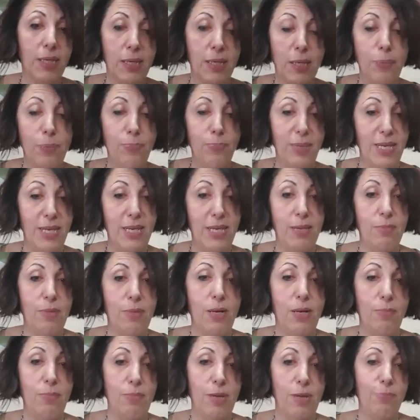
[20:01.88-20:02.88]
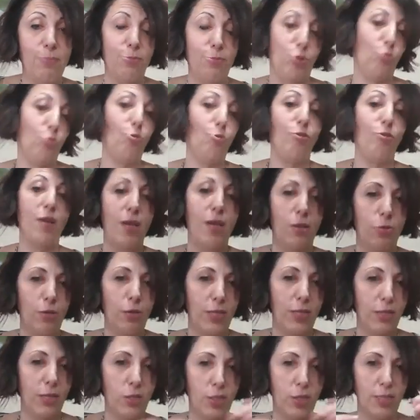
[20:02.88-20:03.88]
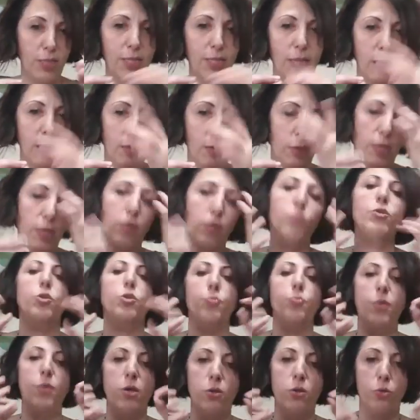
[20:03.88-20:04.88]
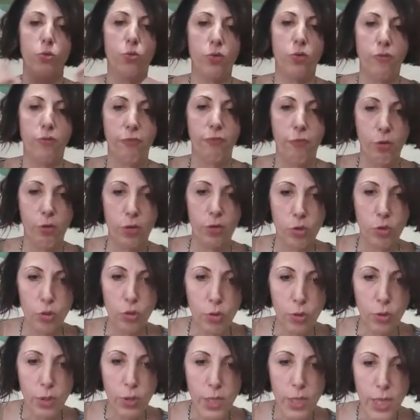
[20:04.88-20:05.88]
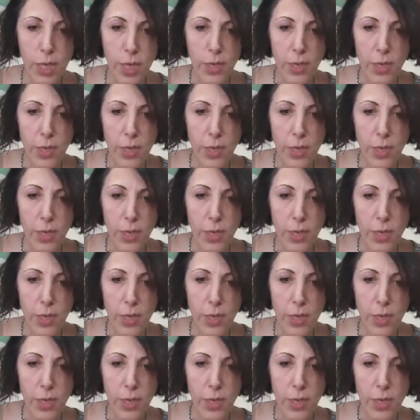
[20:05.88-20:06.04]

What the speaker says: help, but I'm sorry, I don't understand like which part you're referring to.